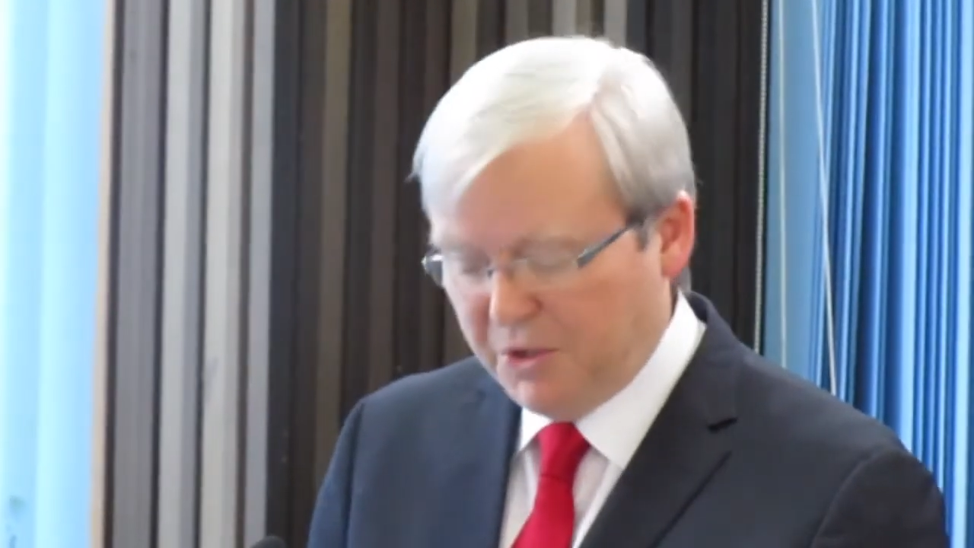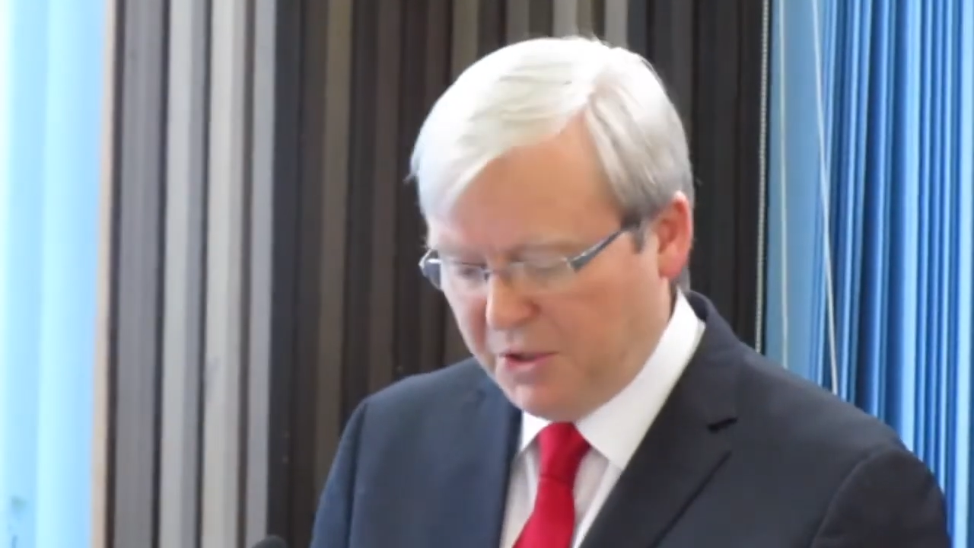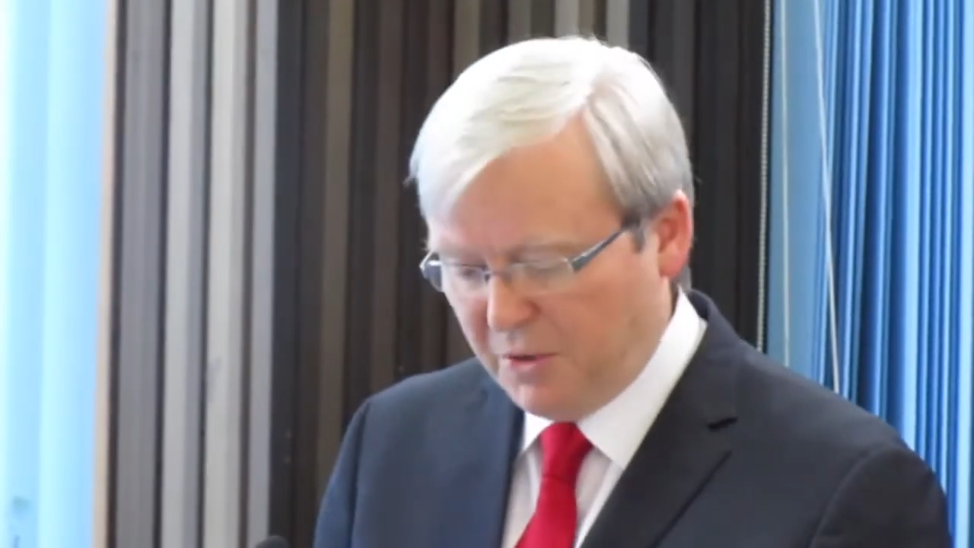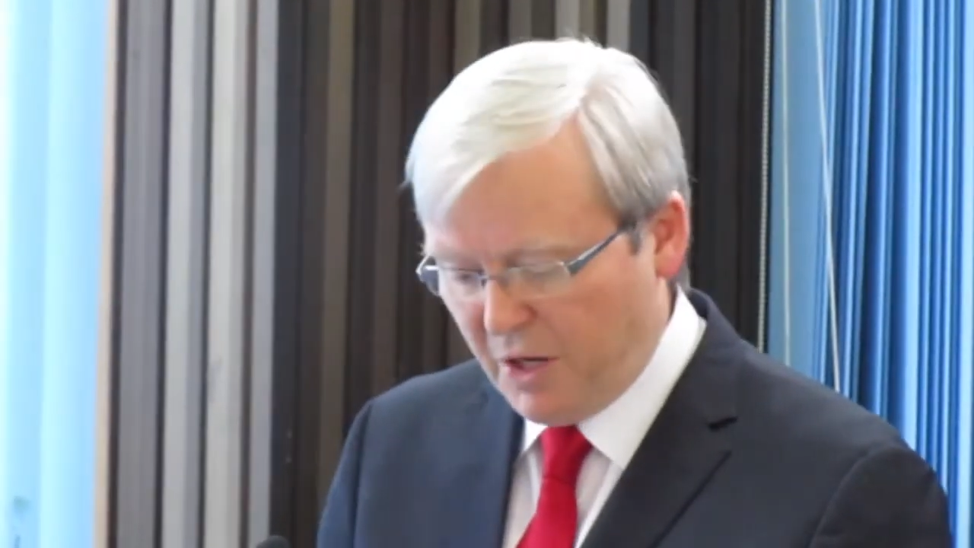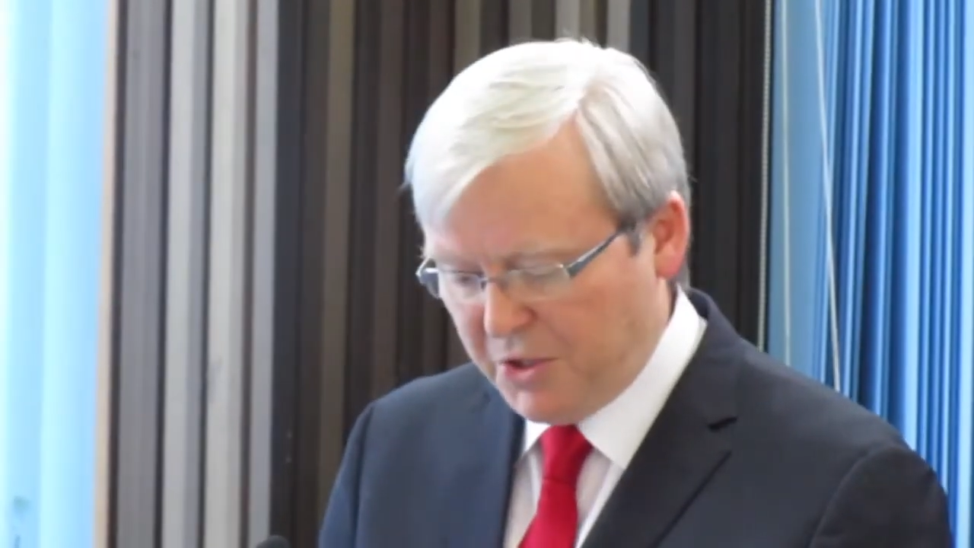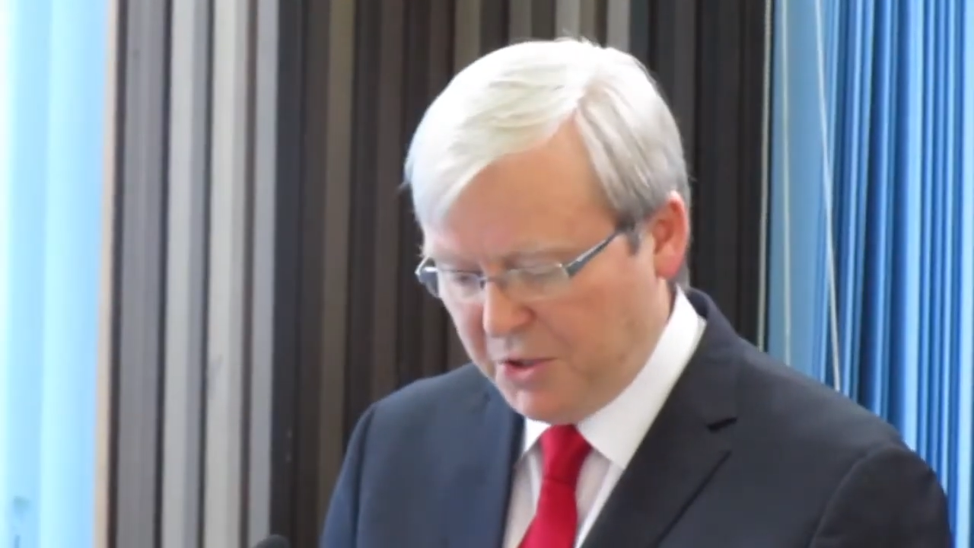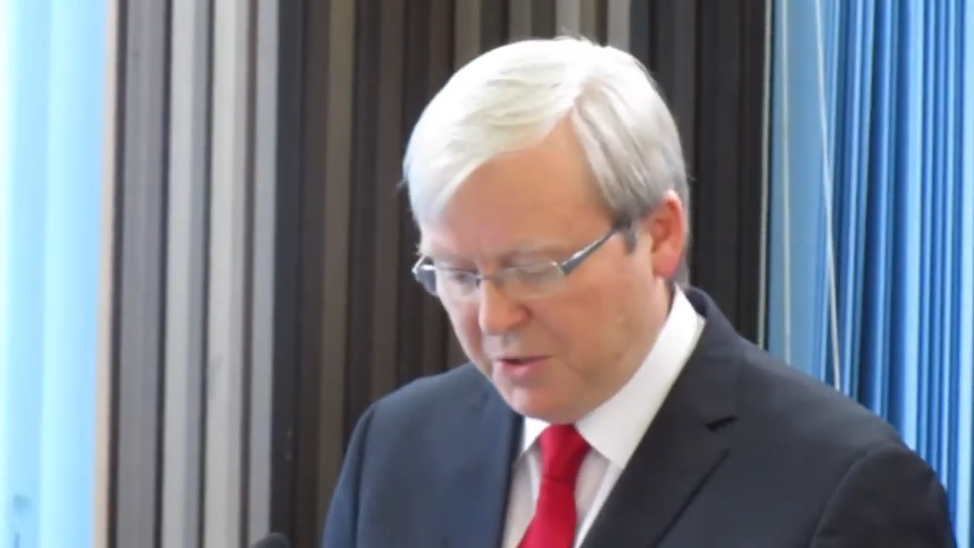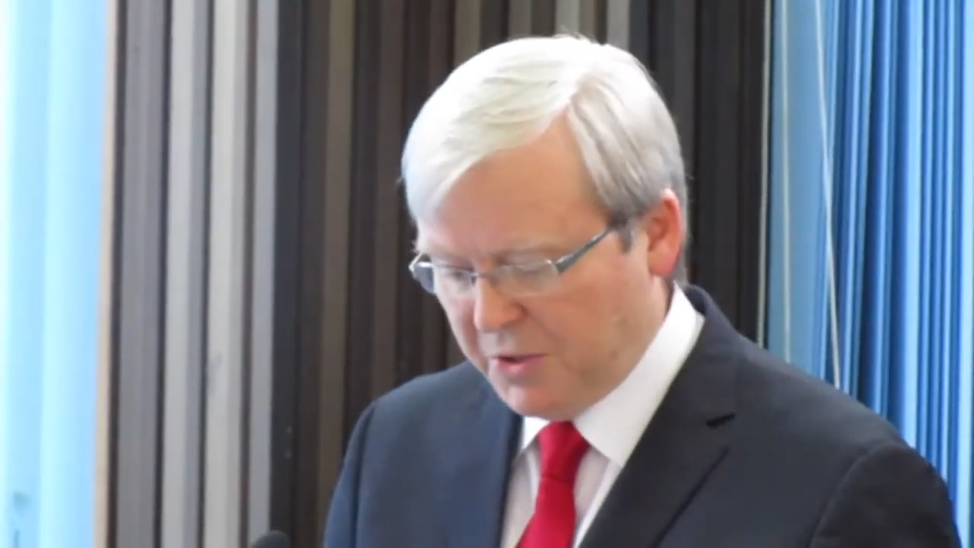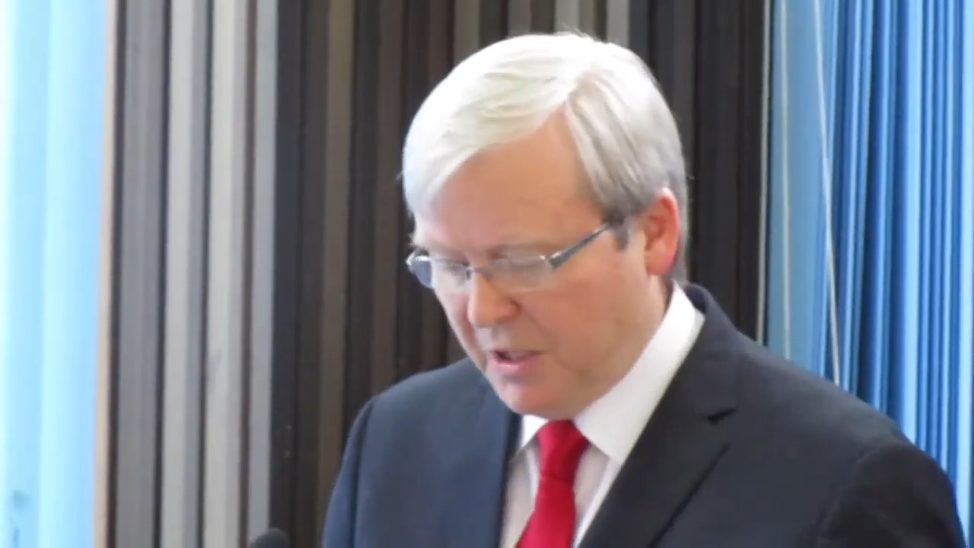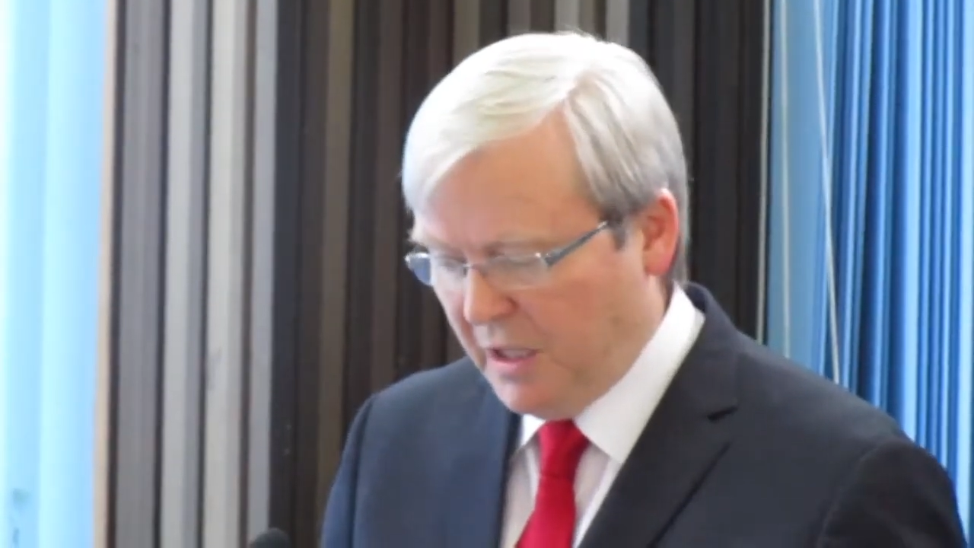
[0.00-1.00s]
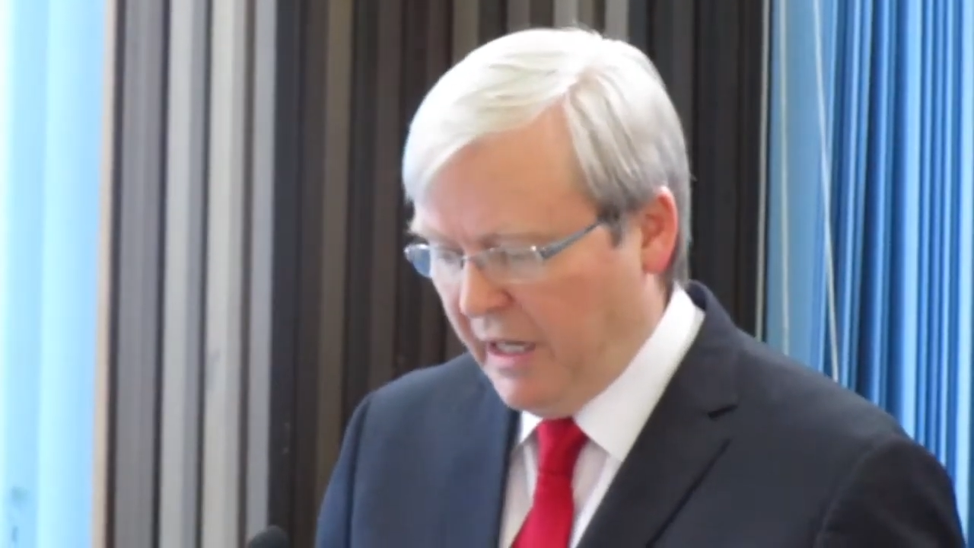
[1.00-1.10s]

considerations,